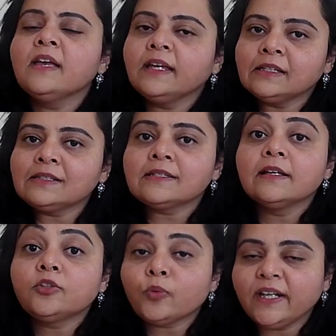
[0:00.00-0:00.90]
is
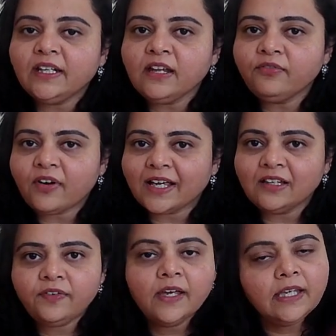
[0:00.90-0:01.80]

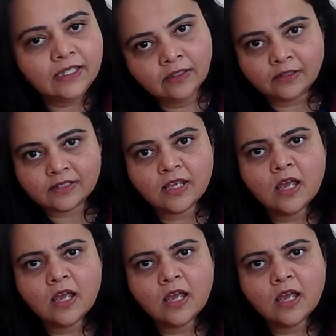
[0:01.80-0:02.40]
25 years.